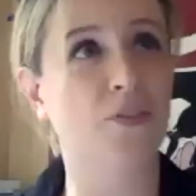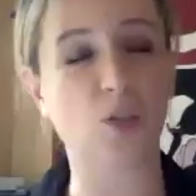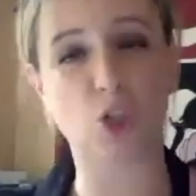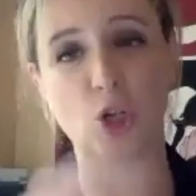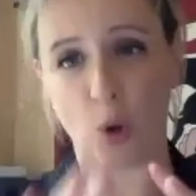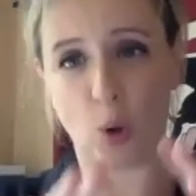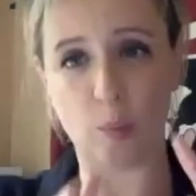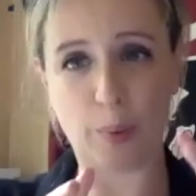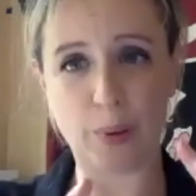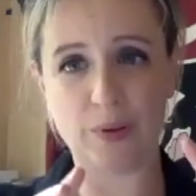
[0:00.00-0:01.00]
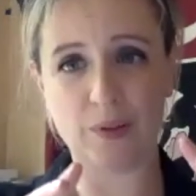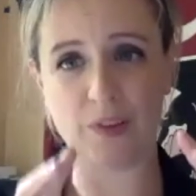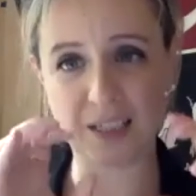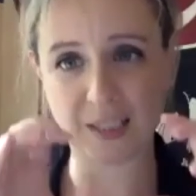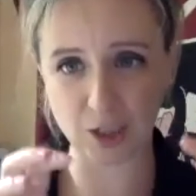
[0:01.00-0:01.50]
job,
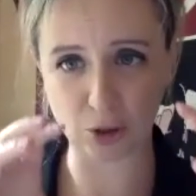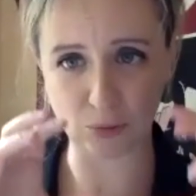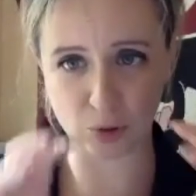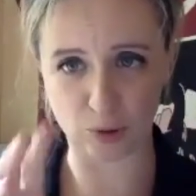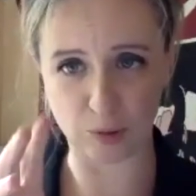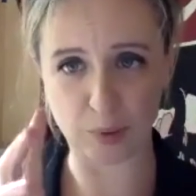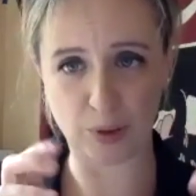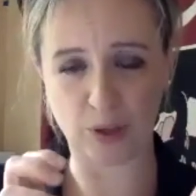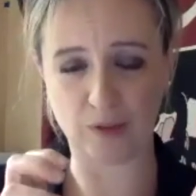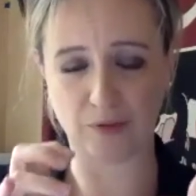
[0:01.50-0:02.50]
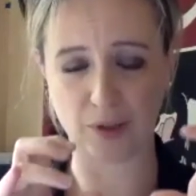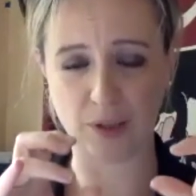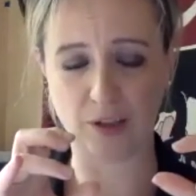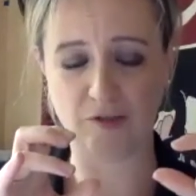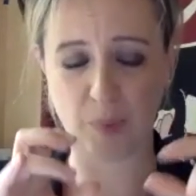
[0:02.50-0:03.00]
the essential job of,
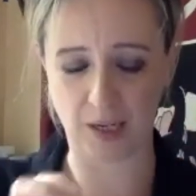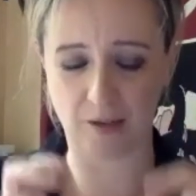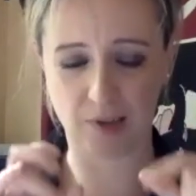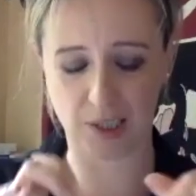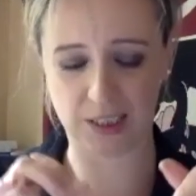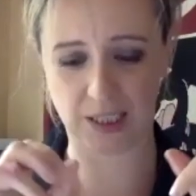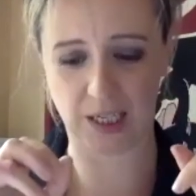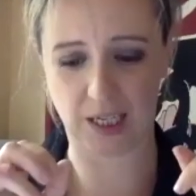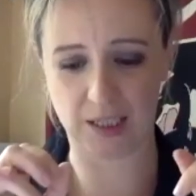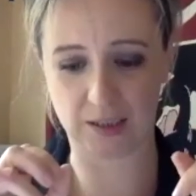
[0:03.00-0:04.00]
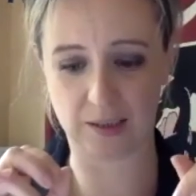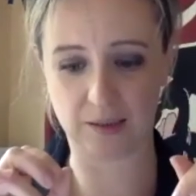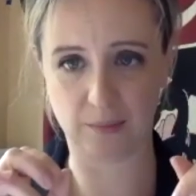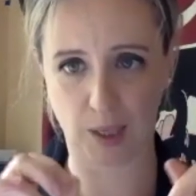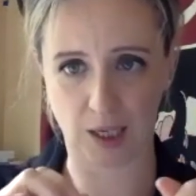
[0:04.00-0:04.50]
of being a writer is
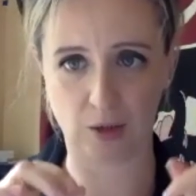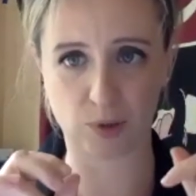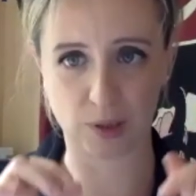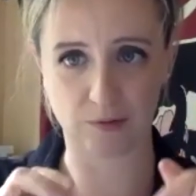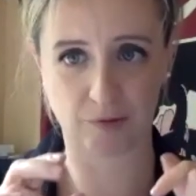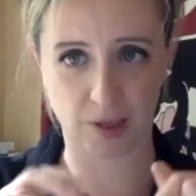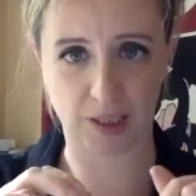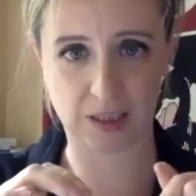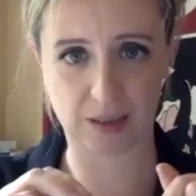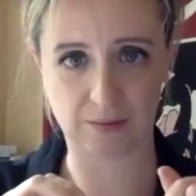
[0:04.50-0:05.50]
making yourself write.